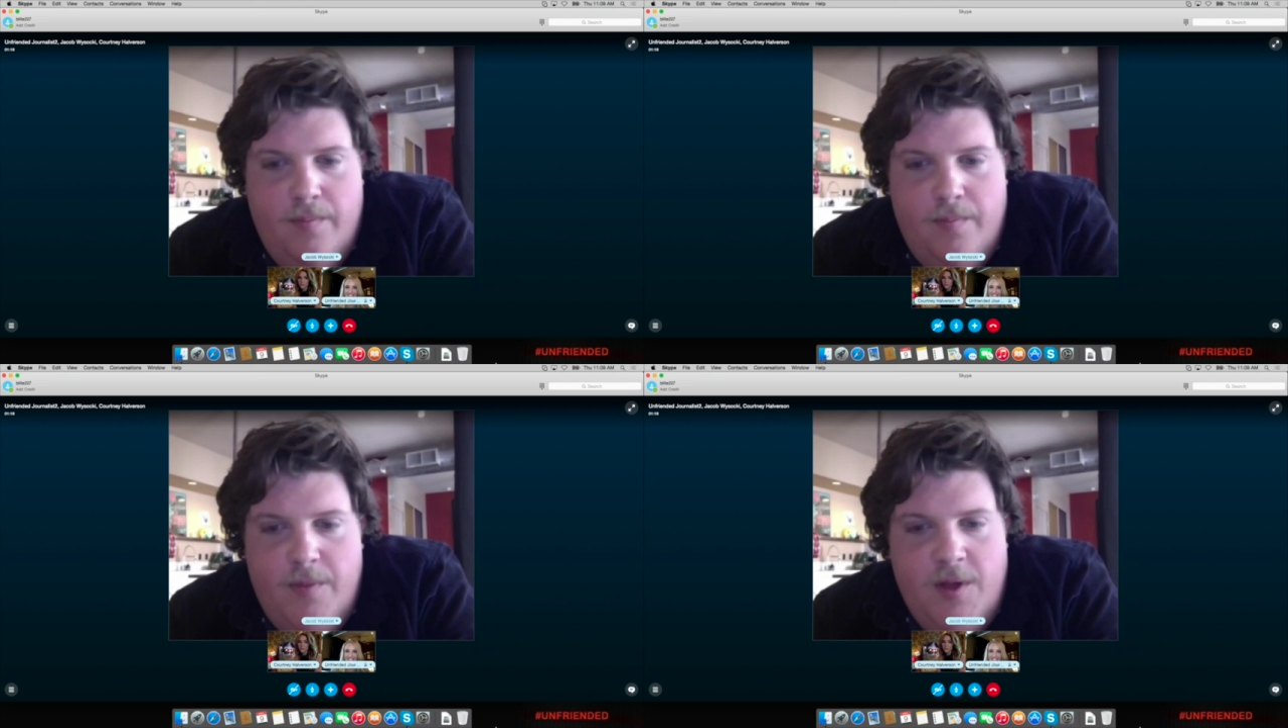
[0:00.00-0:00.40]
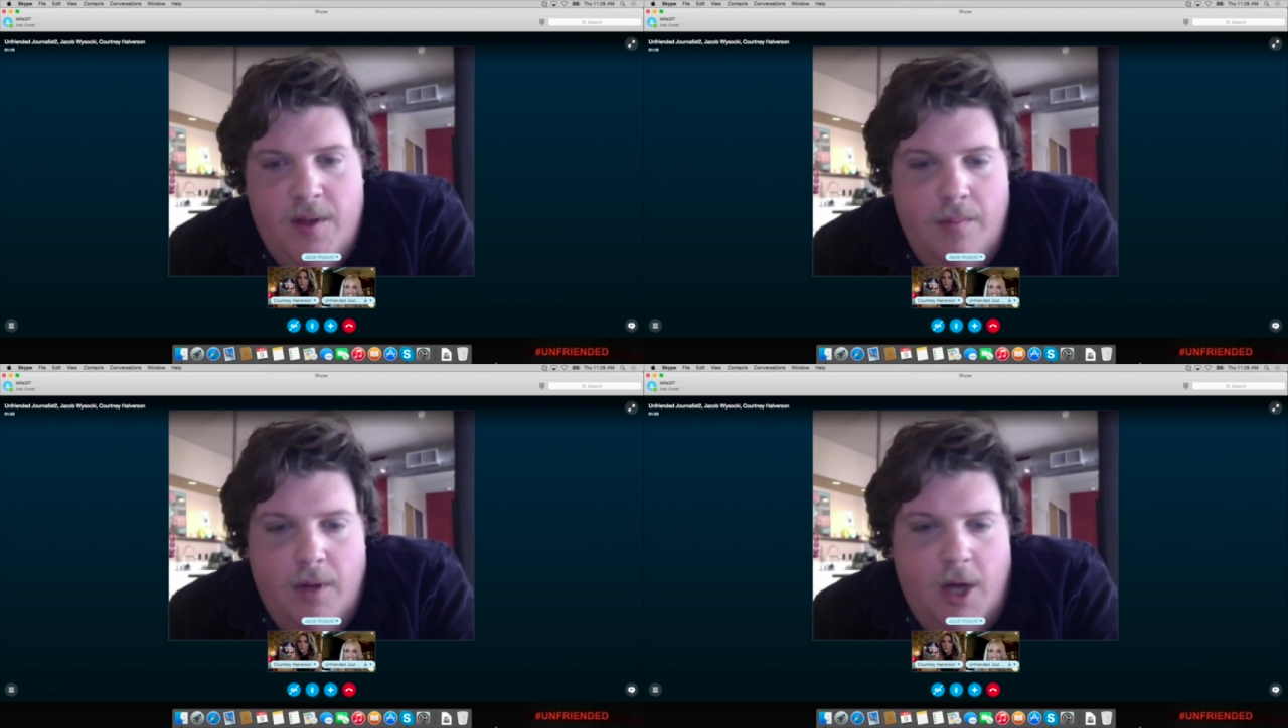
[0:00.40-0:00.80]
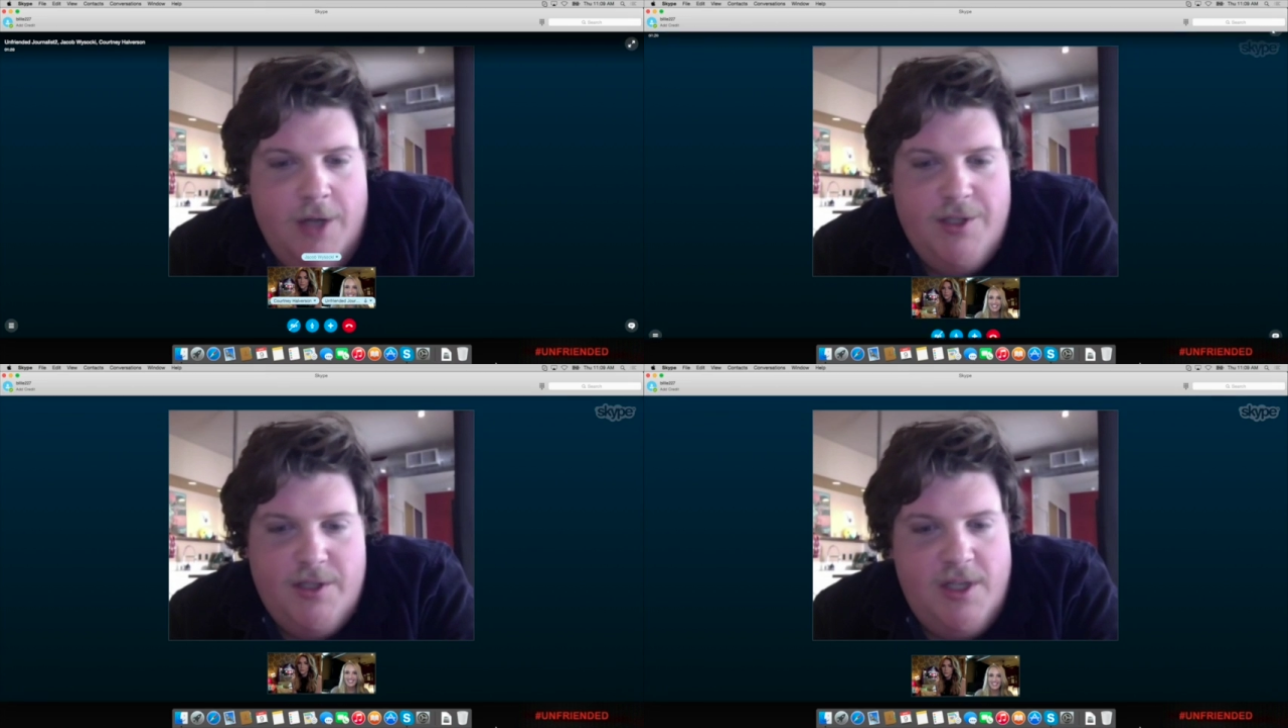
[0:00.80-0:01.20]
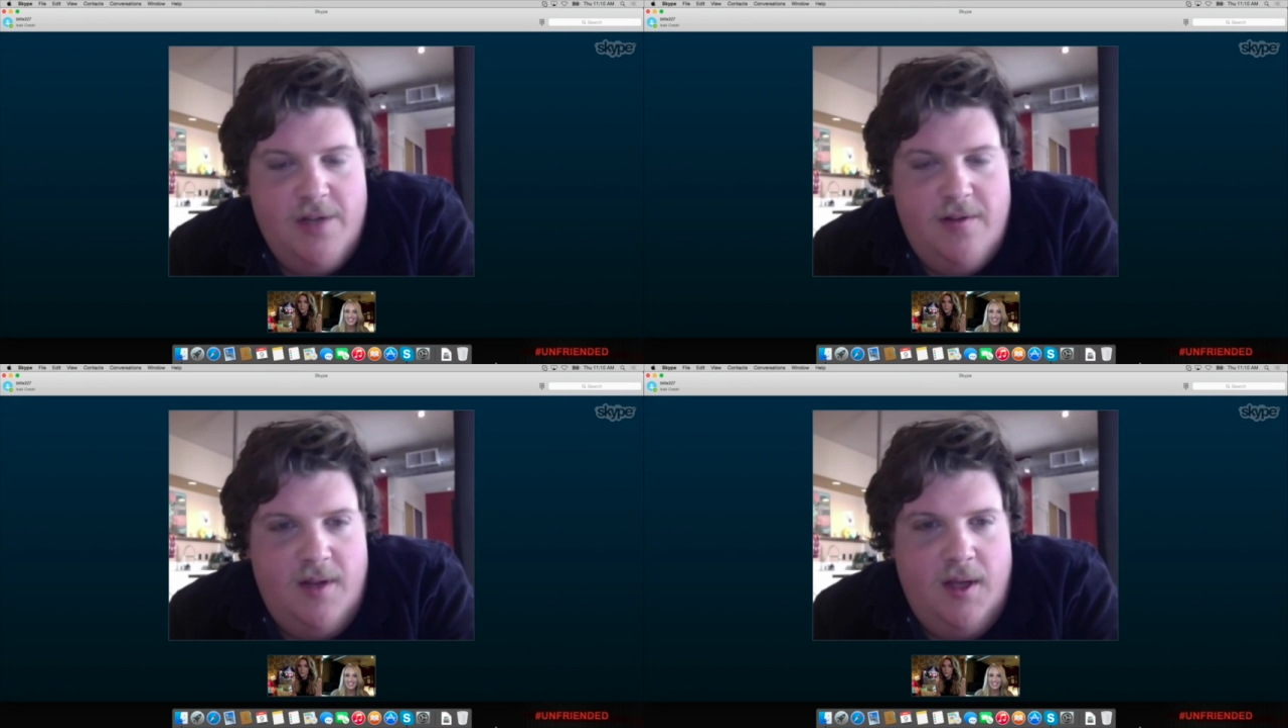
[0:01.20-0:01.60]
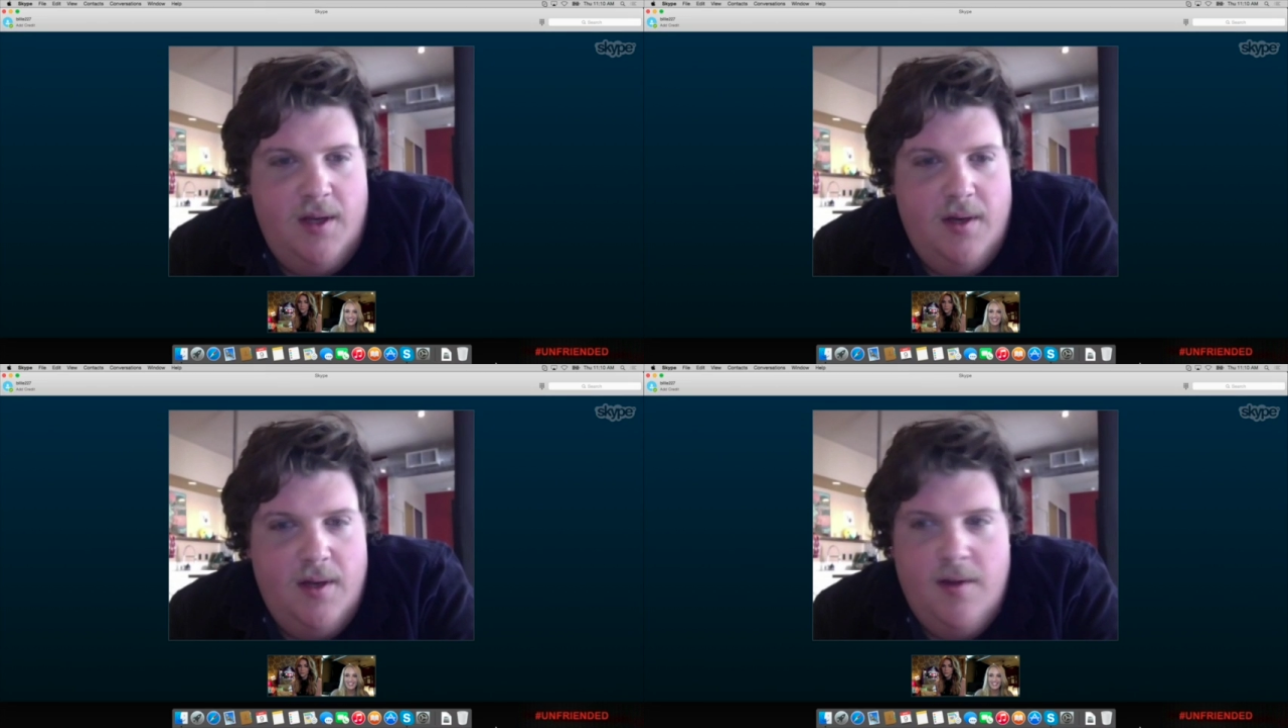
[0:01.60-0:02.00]
the largest conceit
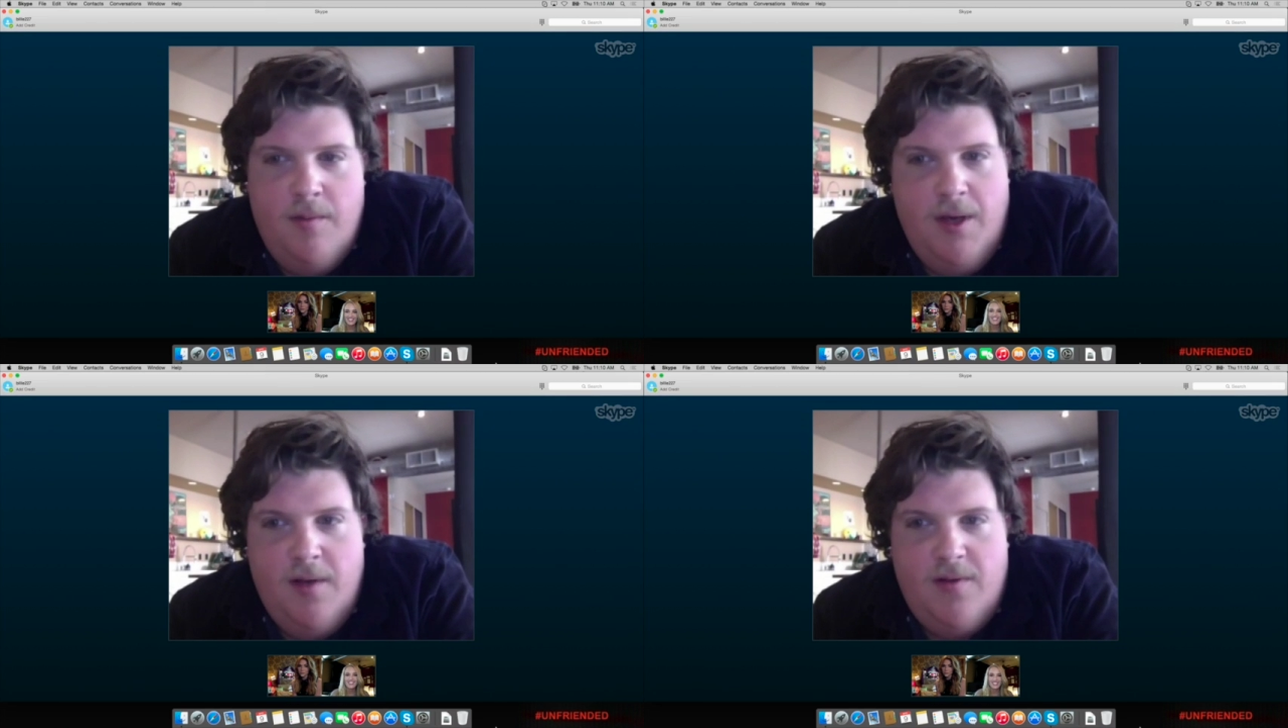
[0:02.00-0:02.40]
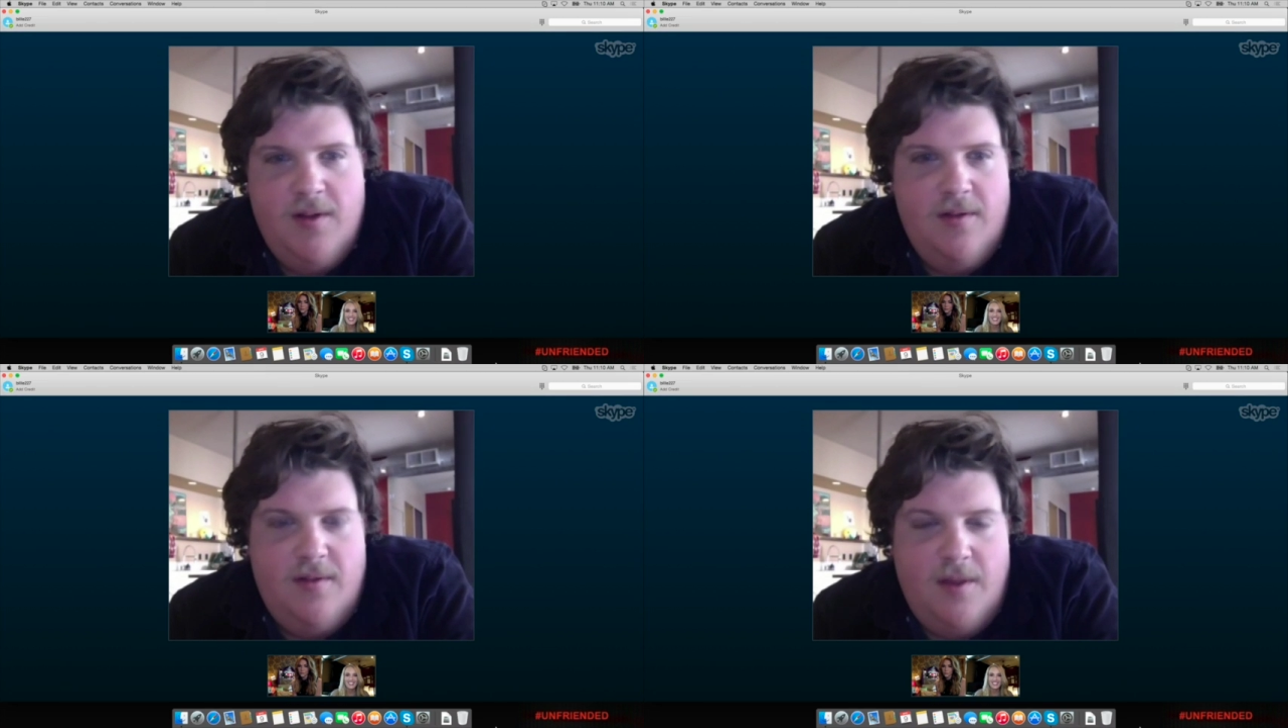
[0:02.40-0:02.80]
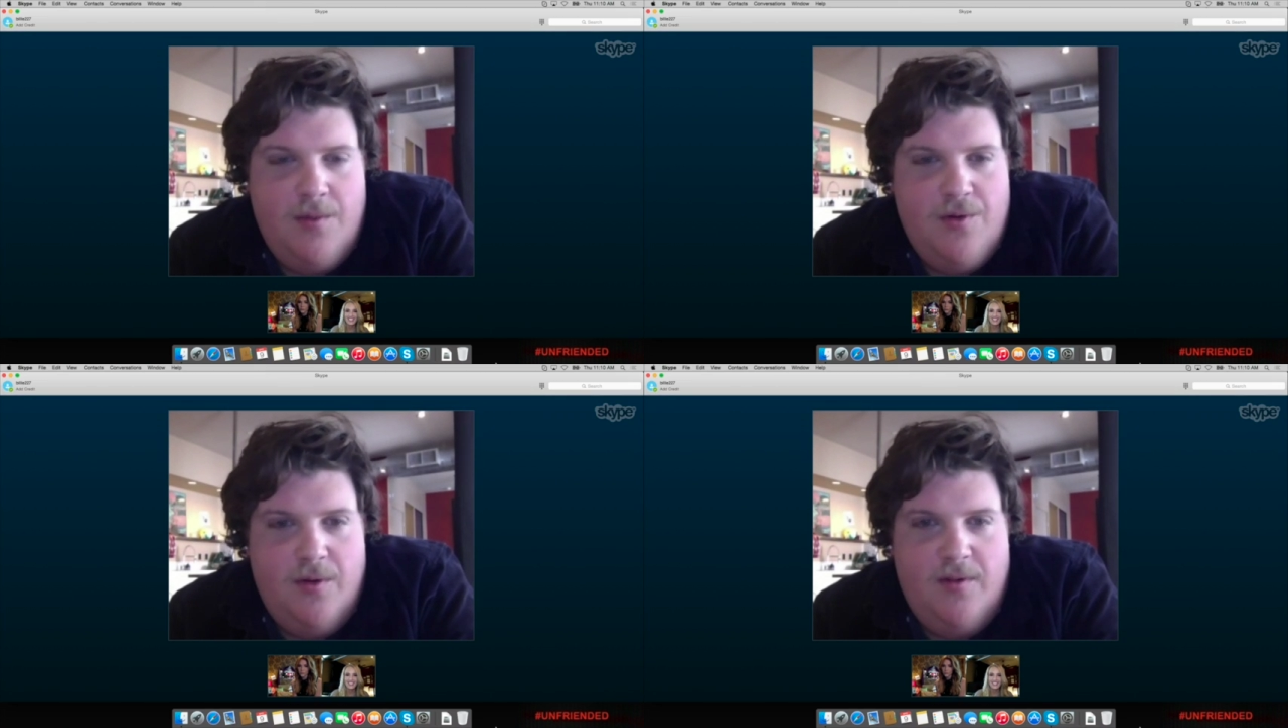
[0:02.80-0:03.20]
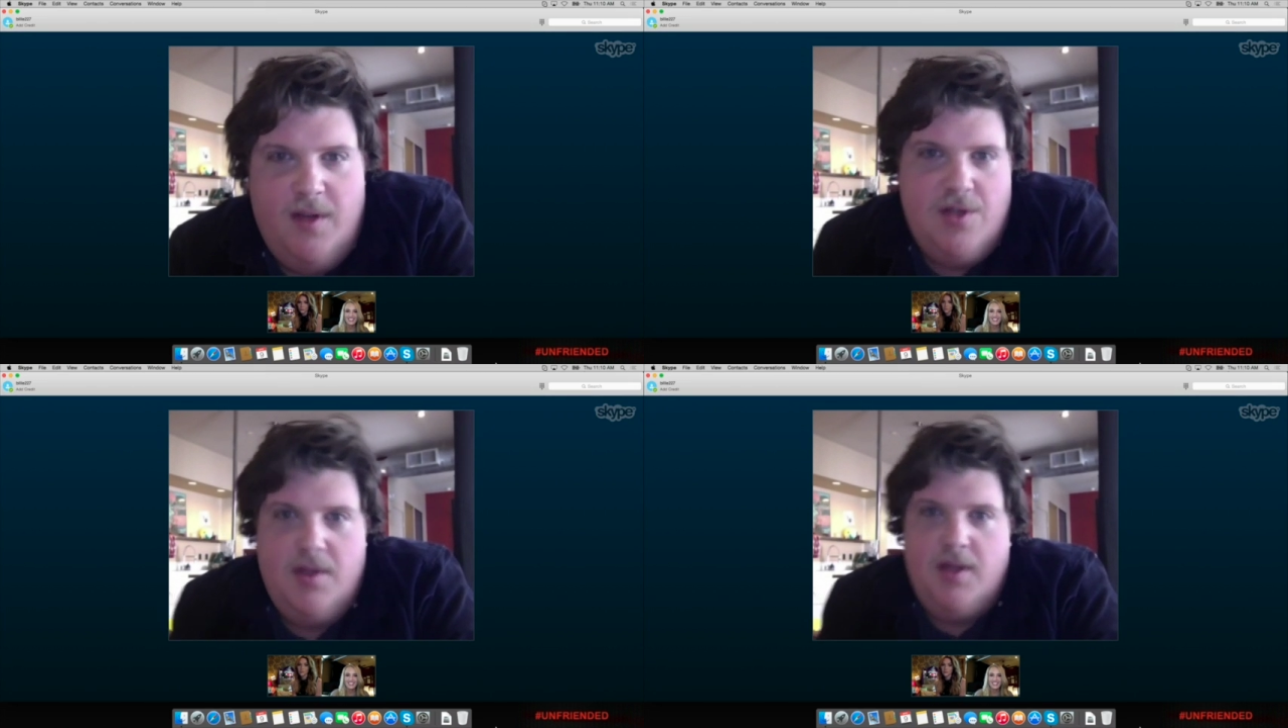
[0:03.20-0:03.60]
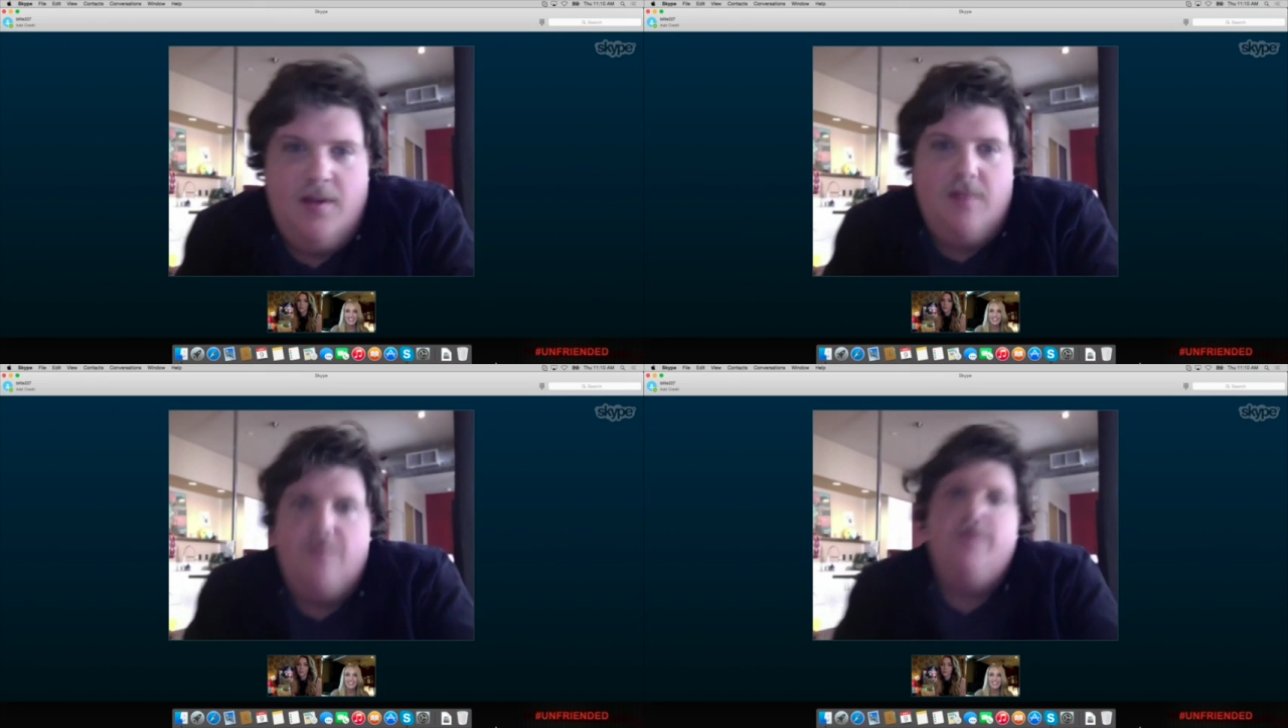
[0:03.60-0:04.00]
and the biggest conceptualization that
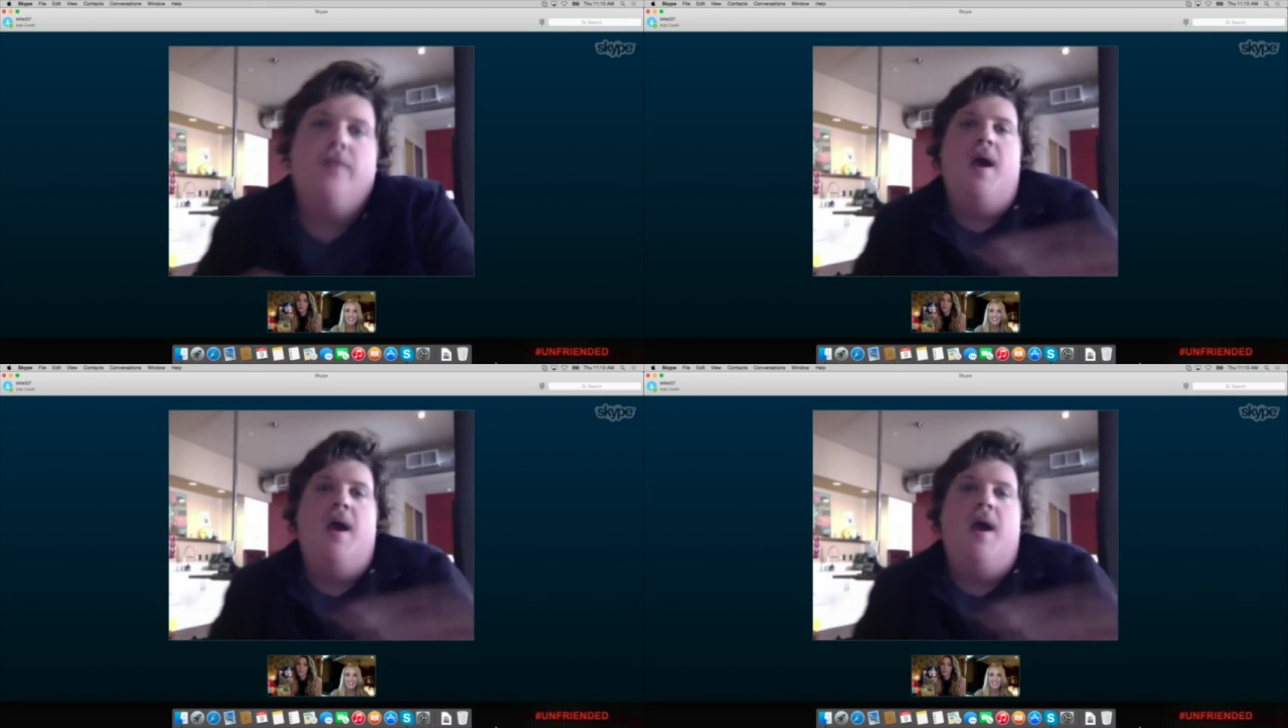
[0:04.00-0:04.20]
this film